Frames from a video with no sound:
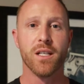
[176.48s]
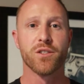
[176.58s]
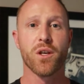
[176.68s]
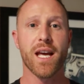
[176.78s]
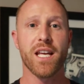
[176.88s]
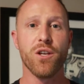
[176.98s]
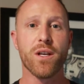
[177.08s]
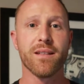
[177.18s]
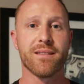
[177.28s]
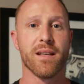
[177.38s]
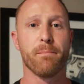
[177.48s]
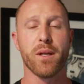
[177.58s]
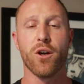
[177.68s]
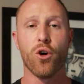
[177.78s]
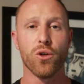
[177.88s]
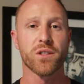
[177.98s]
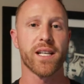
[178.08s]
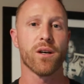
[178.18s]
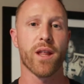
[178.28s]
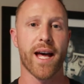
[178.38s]
so that you can simply
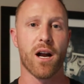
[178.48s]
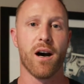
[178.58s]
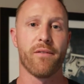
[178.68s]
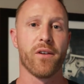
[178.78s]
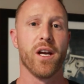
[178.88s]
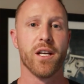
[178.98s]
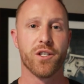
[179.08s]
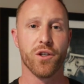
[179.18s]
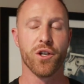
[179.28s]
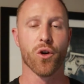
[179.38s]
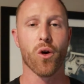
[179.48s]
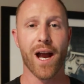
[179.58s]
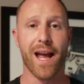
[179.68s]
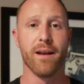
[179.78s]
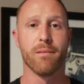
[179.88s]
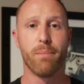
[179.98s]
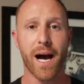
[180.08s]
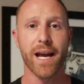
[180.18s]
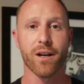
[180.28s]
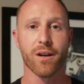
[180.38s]
wholesale that off to your end
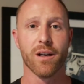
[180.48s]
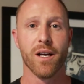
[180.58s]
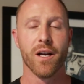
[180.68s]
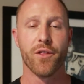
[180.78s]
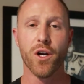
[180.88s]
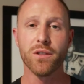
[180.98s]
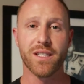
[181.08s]
buyer. Those